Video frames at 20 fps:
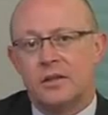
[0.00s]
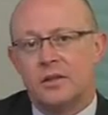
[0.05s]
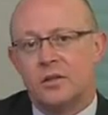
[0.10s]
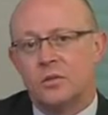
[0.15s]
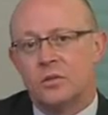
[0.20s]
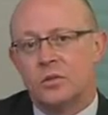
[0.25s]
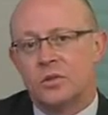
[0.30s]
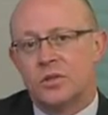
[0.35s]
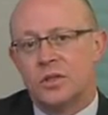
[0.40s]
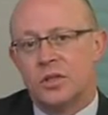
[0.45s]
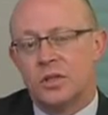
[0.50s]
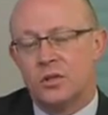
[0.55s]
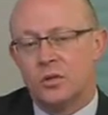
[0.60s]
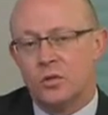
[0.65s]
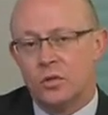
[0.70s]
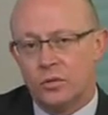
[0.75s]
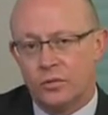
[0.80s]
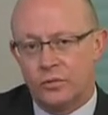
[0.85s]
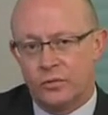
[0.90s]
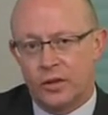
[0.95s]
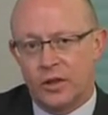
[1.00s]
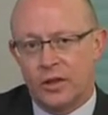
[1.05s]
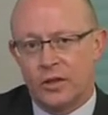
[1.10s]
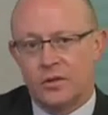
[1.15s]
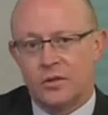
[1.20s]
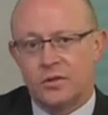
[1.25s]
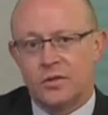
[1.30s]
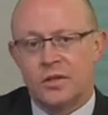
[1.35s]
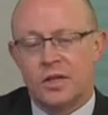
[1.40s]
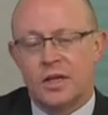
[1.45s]
that you'll see good
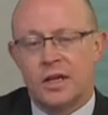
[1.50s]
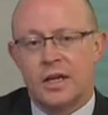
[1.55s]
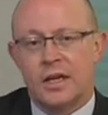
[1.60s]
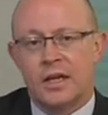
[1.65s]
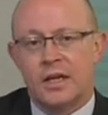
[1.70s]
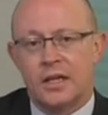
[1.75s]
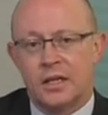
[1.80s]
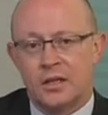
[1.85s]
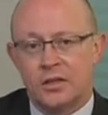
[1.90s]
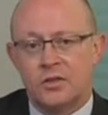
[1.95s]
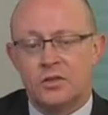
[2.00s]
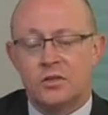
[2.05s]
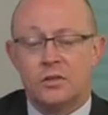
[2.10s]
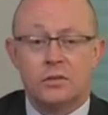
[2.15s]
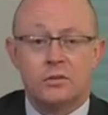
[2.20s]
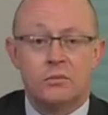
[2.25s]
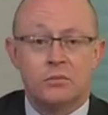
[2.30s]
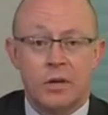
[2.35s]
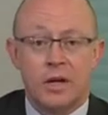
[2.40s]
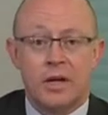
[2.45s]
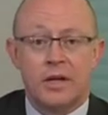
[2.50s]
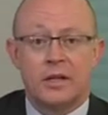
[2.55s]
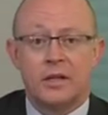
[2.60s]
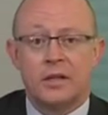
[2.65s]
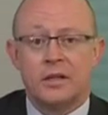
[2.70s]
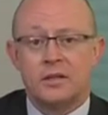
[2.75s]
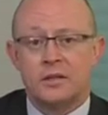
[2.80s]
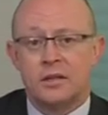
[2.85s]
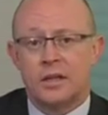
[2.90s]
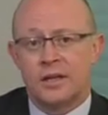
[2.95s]
flows into
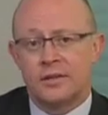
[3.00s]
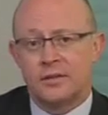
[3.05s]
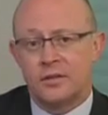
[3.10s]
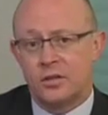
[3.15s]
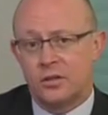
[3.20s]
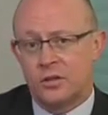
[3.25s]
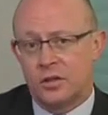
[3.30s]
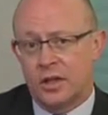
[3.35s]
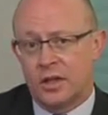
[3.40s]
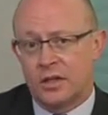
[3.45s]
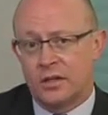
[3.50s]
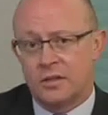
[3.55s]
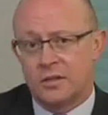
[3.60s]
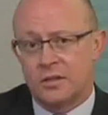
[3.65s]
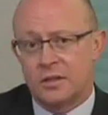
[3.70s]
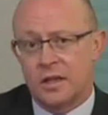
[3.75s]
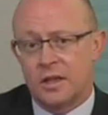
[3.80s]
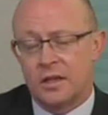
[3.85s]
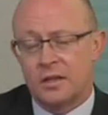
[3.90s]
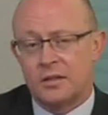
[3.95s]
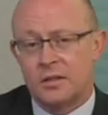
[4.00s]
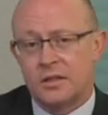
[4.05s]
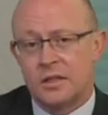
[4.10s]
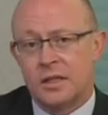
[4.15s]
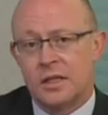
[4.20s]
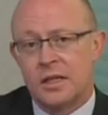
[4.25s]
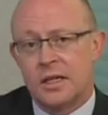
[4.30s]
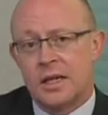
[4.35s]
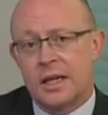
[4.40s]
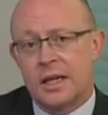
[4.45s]
markets like the United States,